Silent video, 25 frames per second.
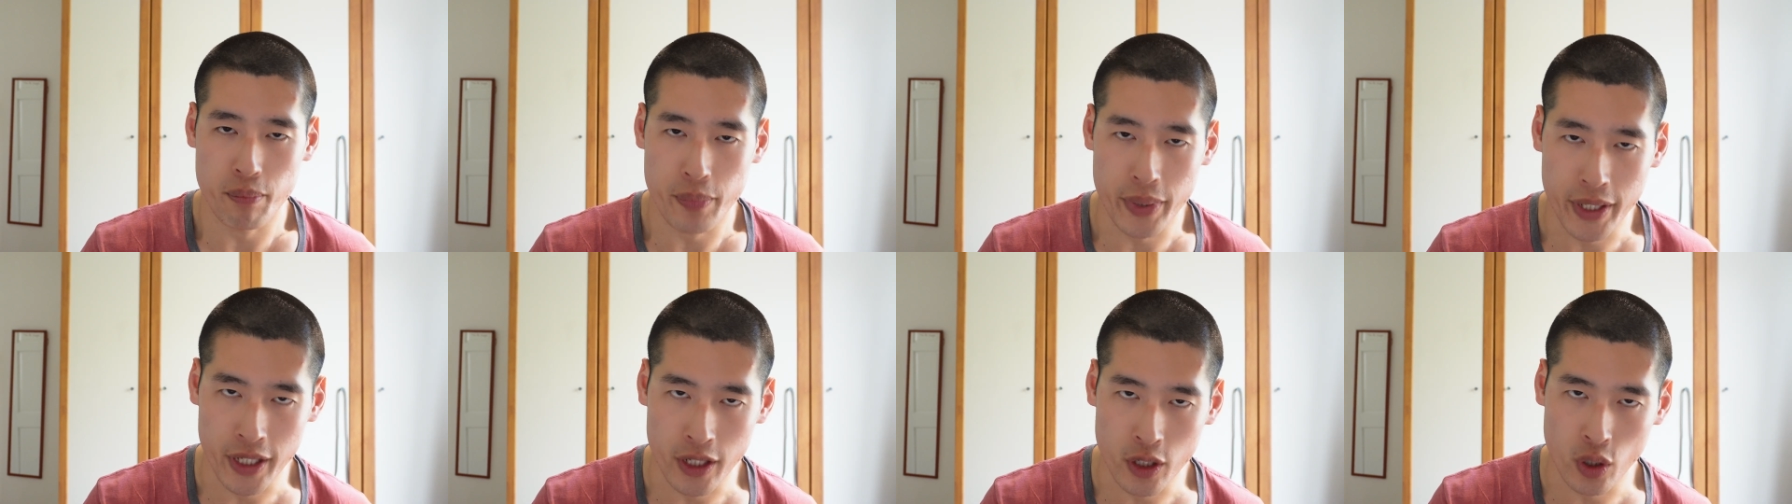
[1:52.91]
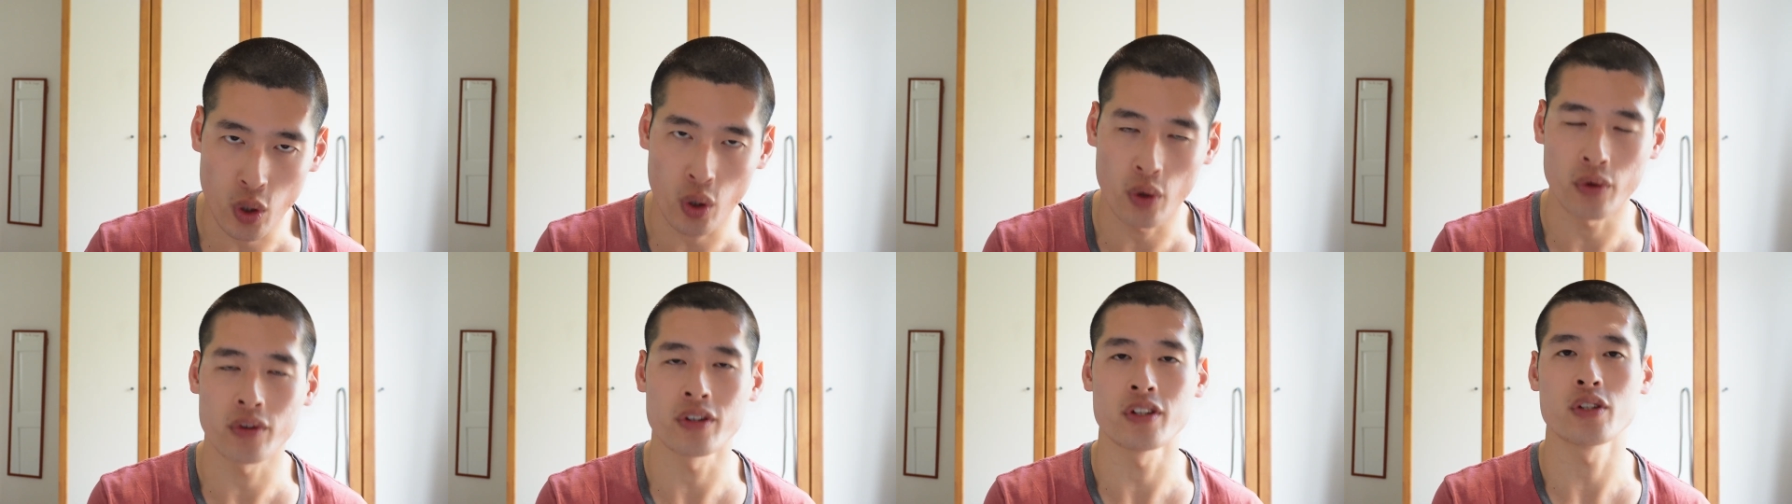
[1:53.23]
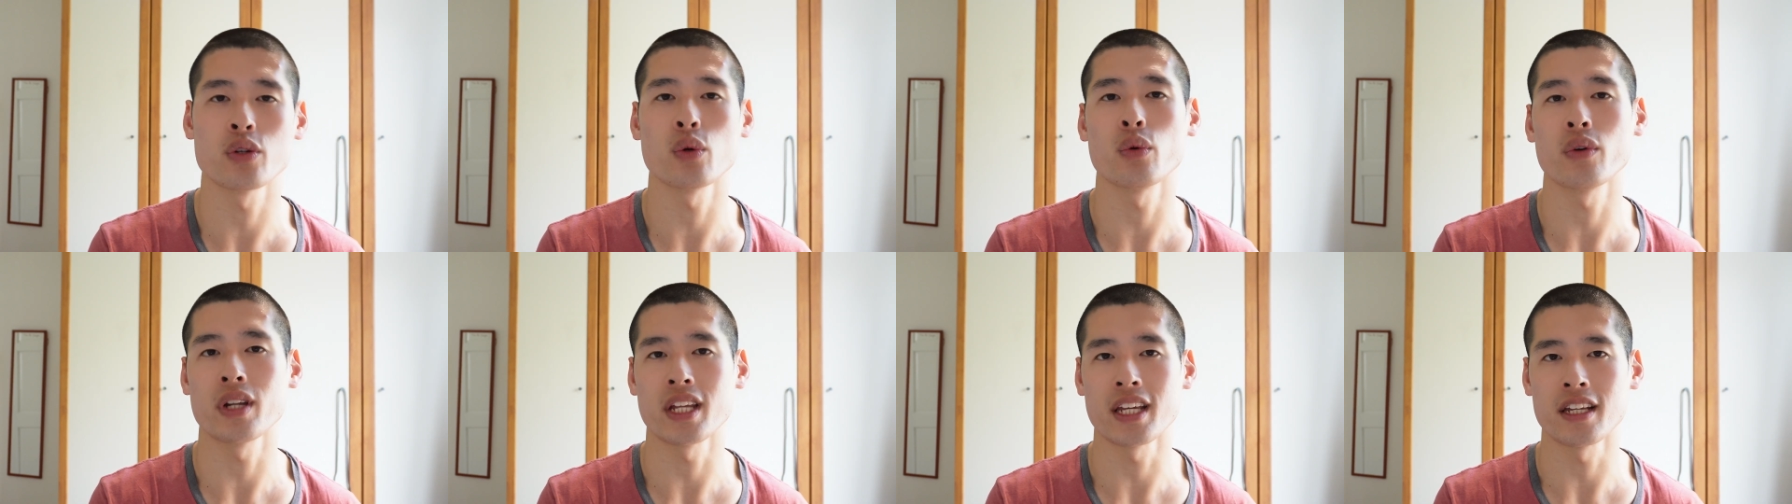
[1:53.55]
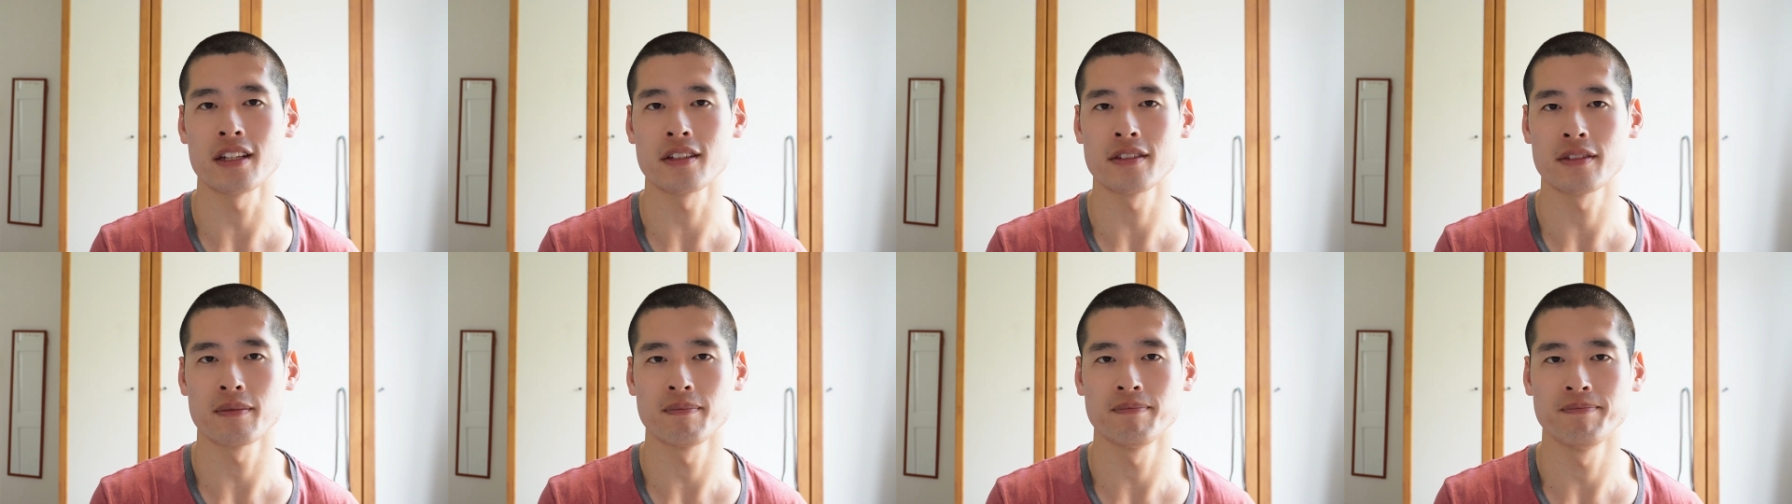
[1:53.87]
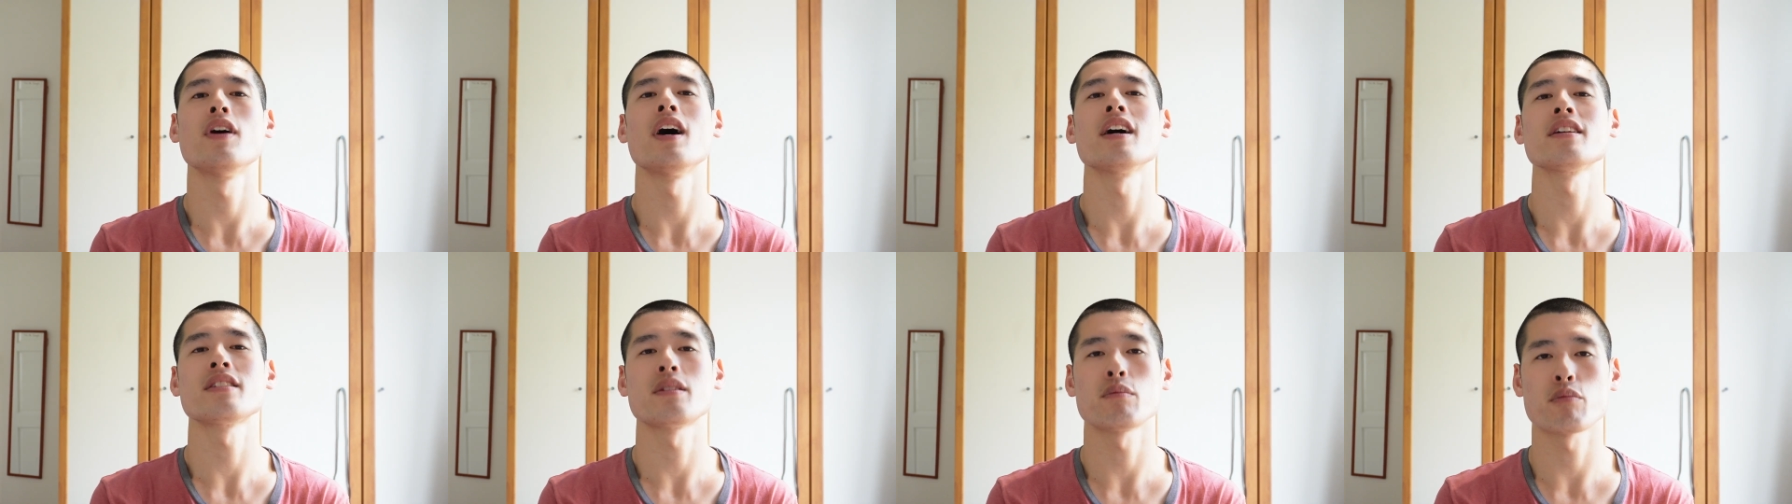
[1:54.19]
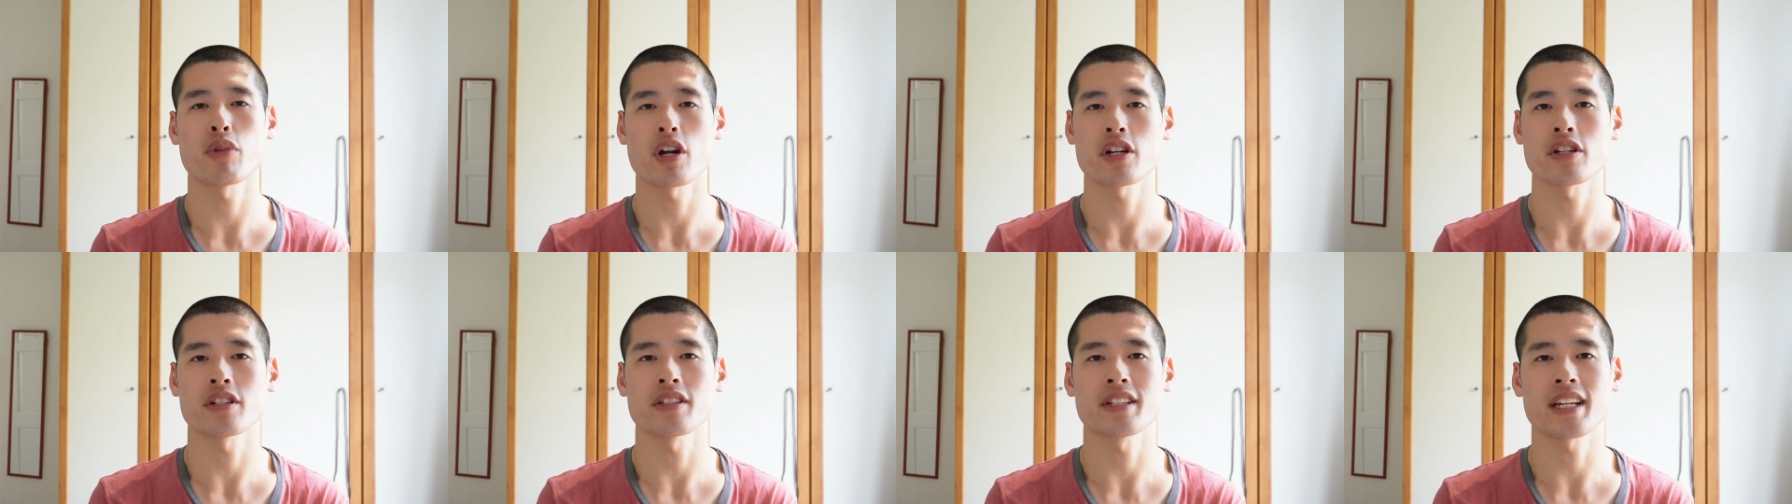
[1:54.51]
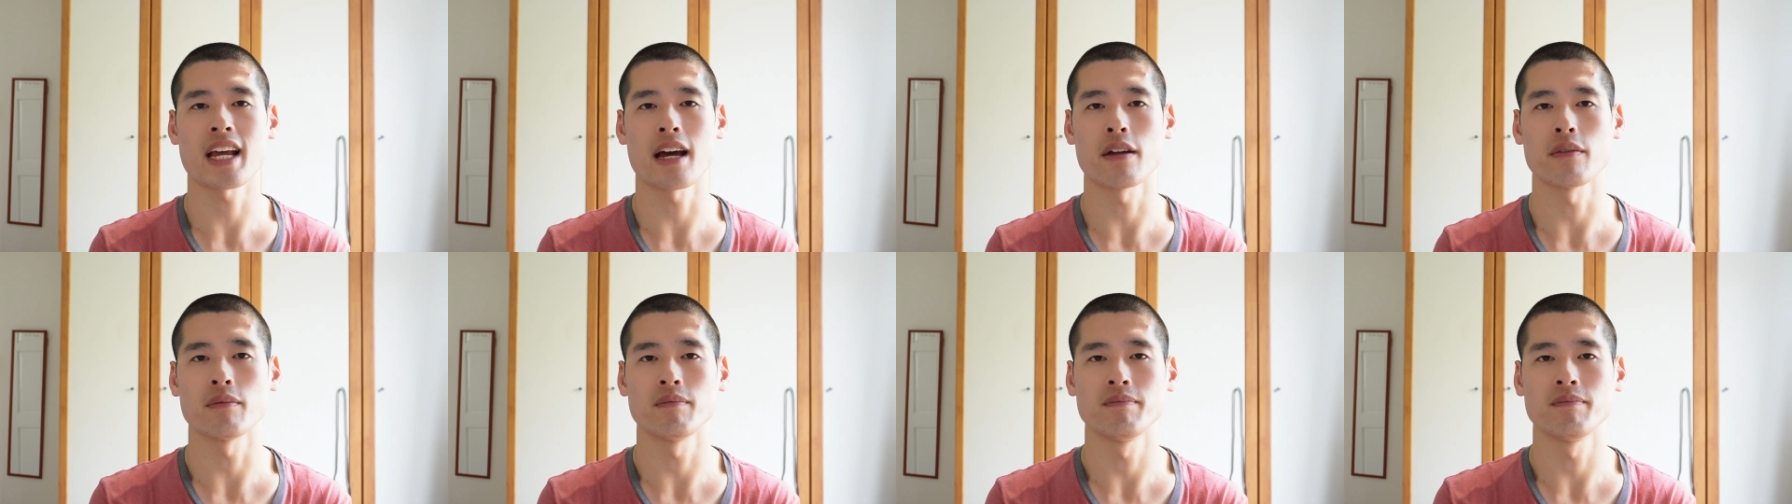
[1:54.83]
beyond your knees. First impressions count.